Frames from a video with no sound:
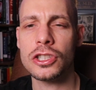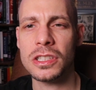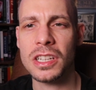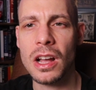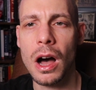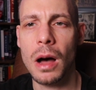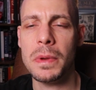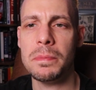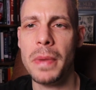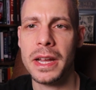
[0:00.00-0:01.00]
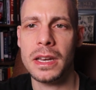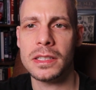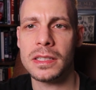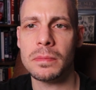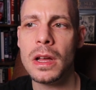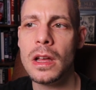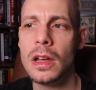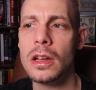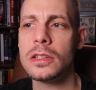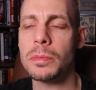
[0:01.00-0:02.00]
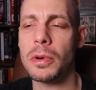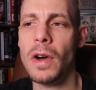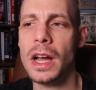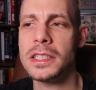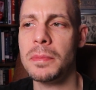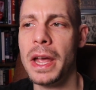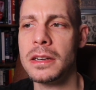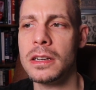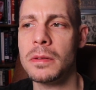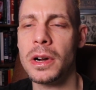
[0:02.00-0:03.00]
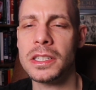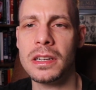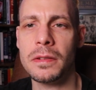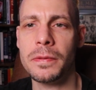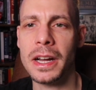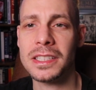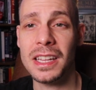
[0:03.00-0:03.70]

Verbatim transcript: That's a common mechanism to provide some antidepressant effects.